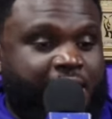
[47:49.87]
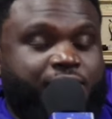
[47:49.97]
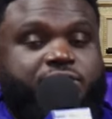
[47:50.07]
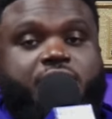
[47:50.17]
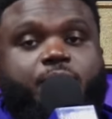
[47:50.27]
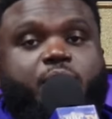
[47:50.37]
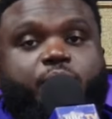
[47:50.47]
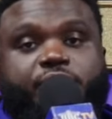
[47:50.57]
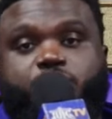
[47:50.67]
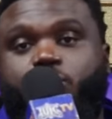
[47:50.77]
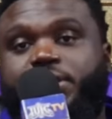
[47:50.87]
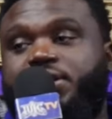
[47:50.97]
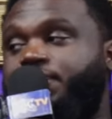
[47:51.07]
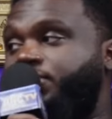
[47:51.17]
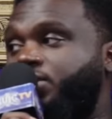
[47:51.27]
I should come on with 20
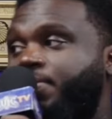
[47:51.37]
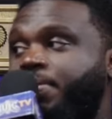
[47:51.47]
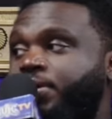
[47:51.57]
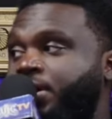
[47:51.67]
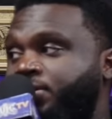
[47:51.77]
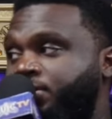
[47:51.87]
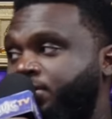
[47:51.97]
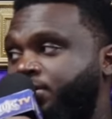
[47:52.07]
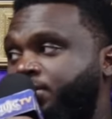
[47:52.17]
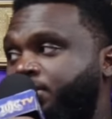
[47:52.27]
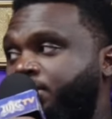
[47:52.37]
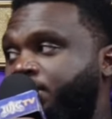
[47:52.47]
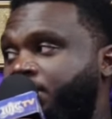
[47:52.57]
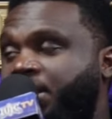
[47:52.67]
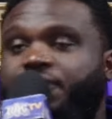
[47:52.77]
different job applications
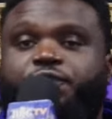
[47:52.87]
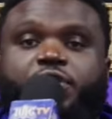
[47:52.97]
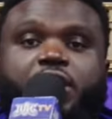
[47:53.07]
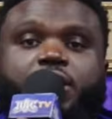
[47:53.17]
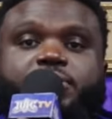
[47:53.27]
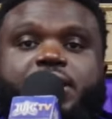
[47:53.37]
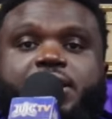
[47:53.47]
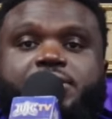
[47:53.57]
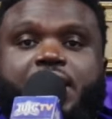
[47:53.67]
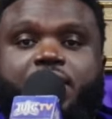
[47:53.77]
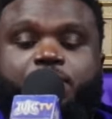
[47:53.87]
and fill all the things out.